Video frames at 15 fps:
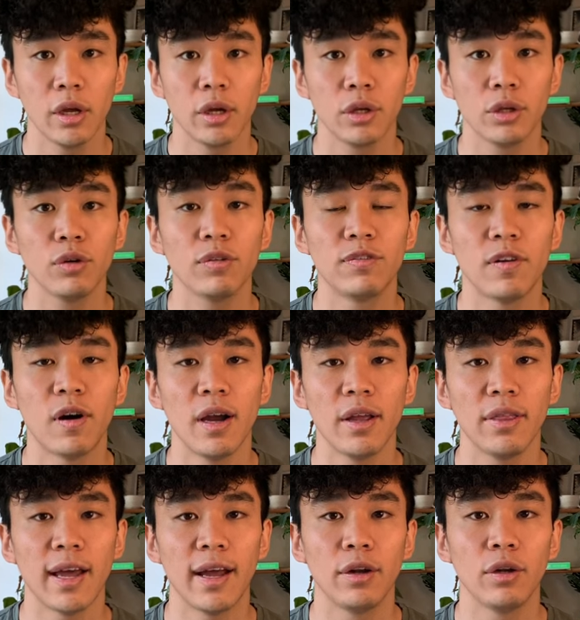You'll
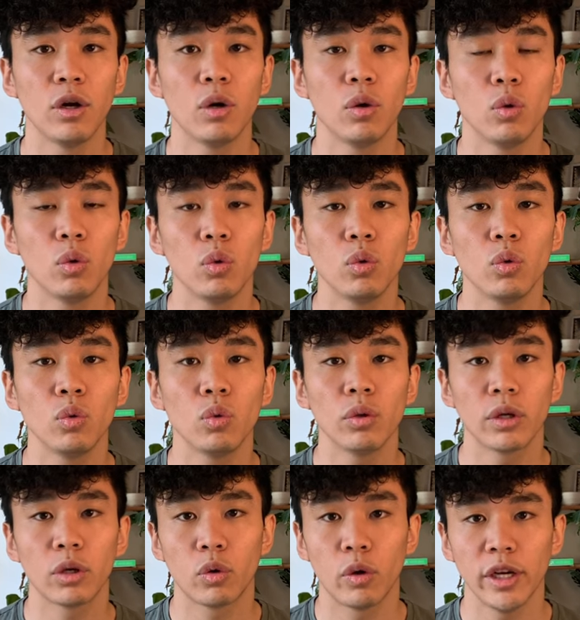find that not all
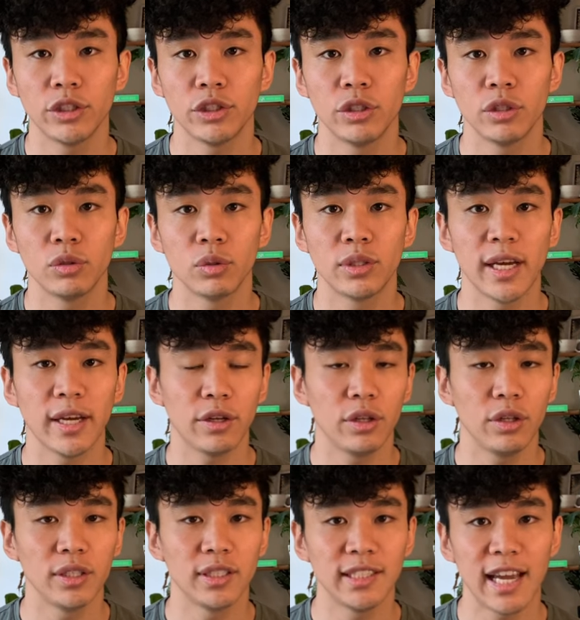the questions will take you
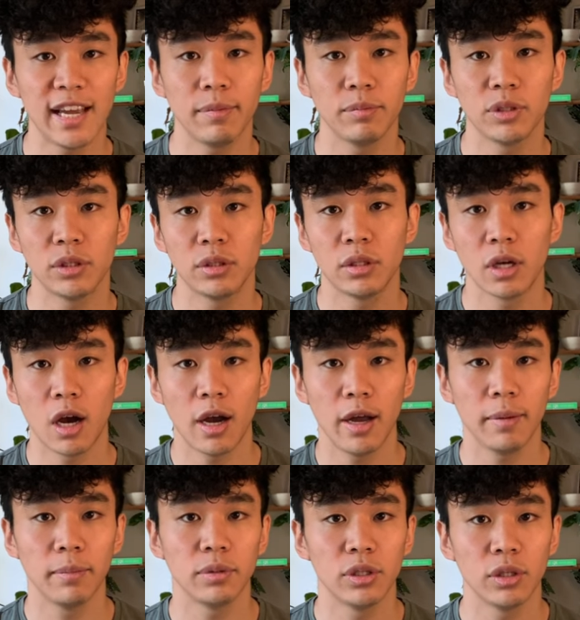the same
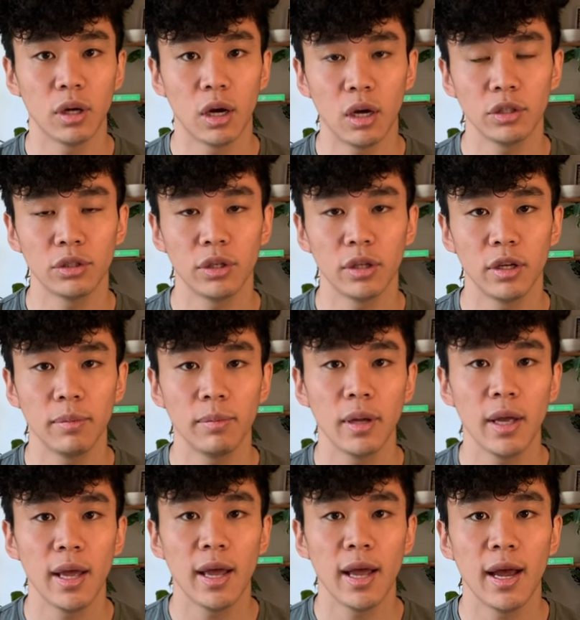time to answer them.
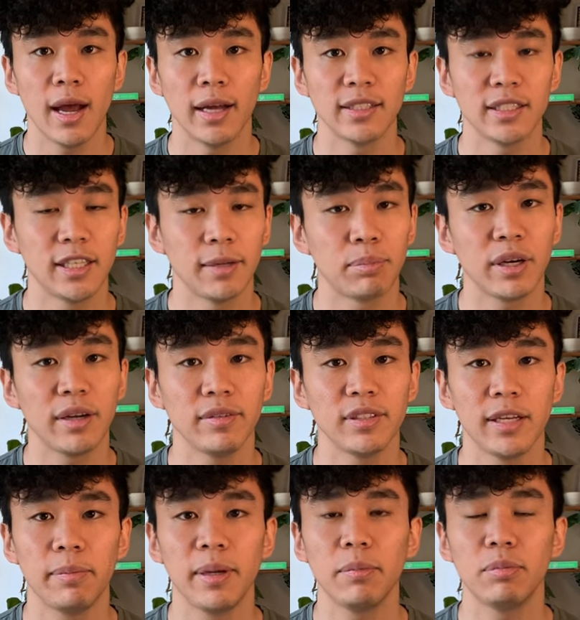As I said
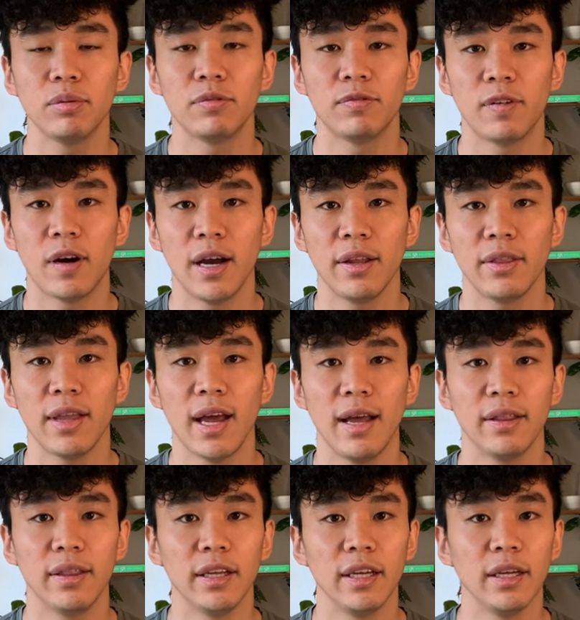previously, people find
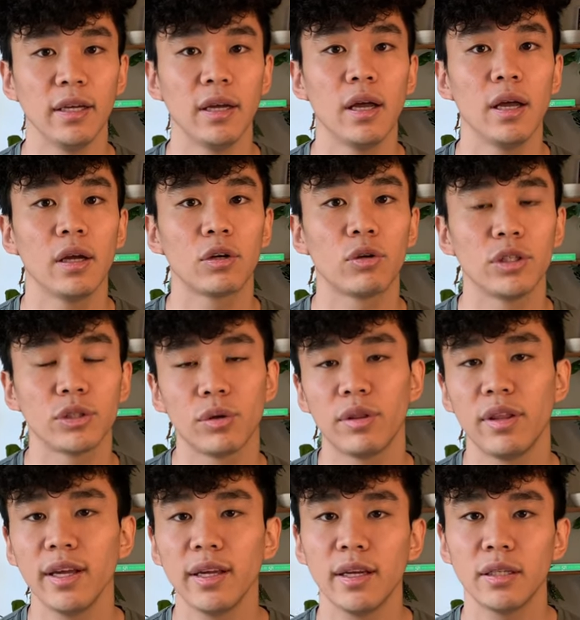that the critical
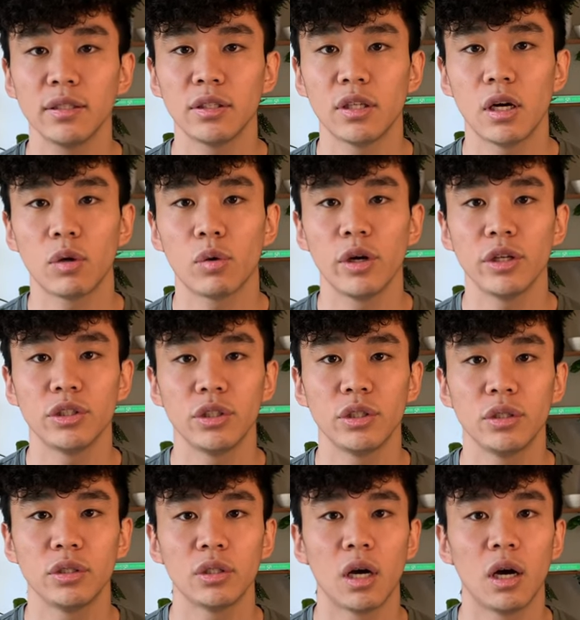thinking style
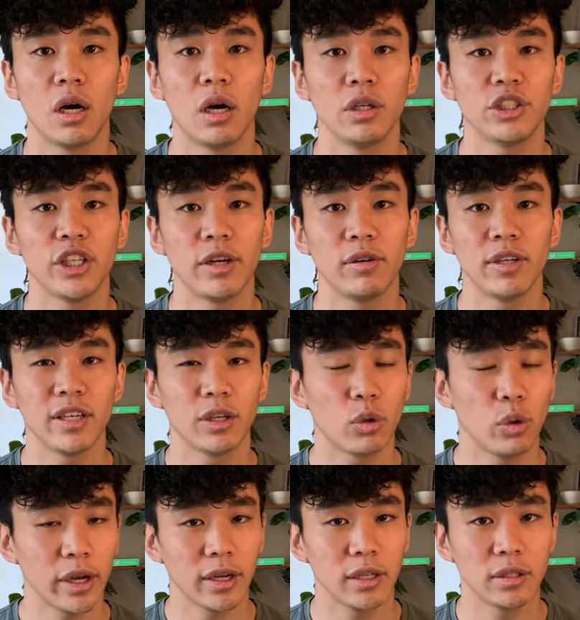questions are generally
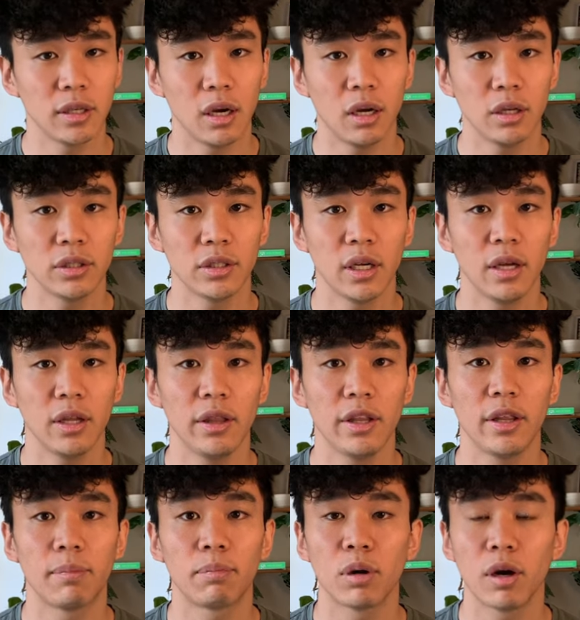quicker to answer
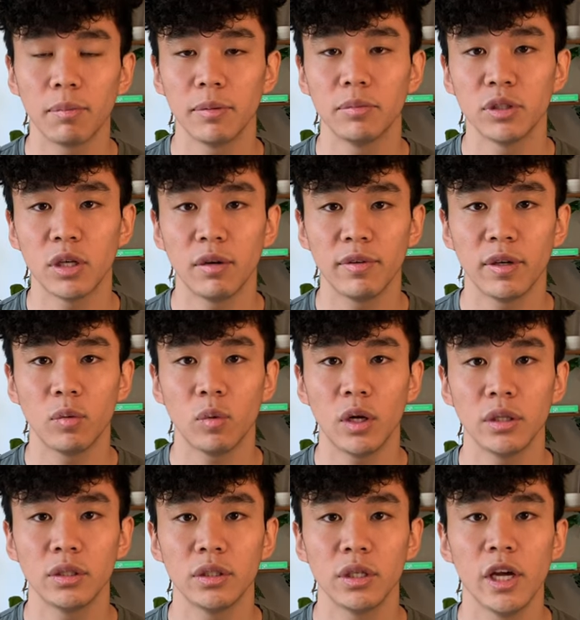than the problem solving
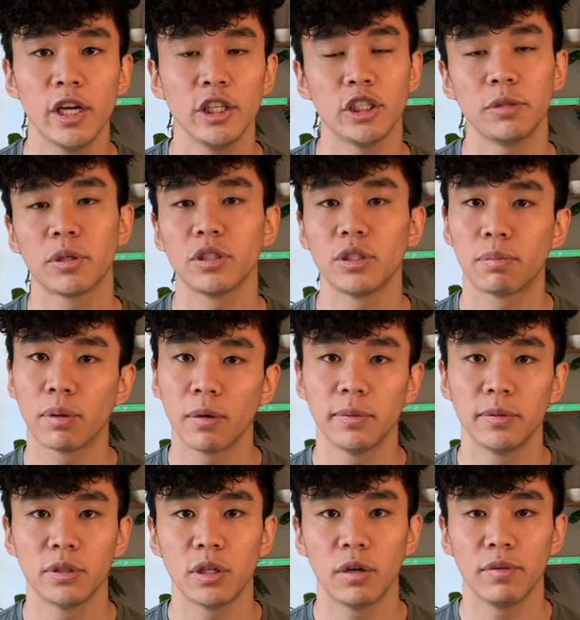ones, just because the
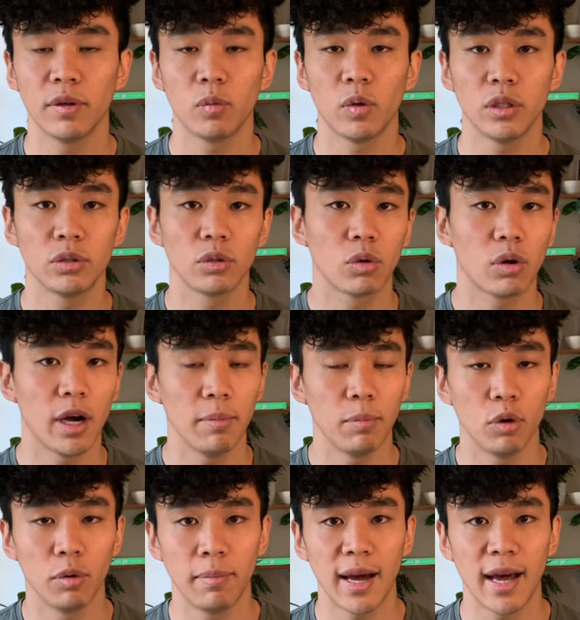problem solving ones require
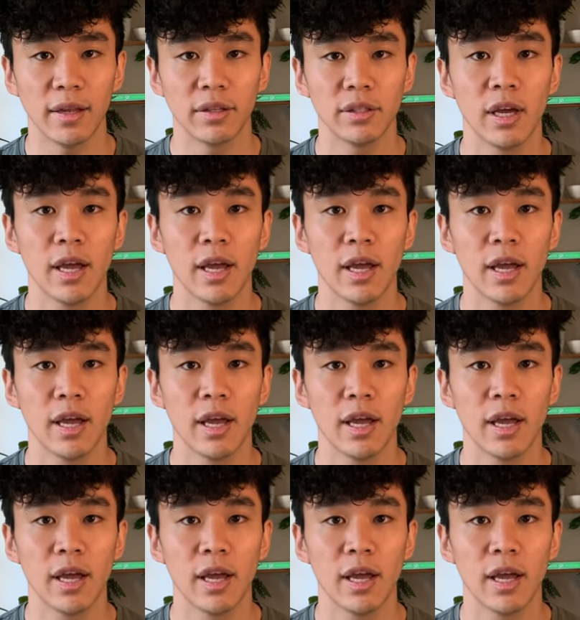more maths.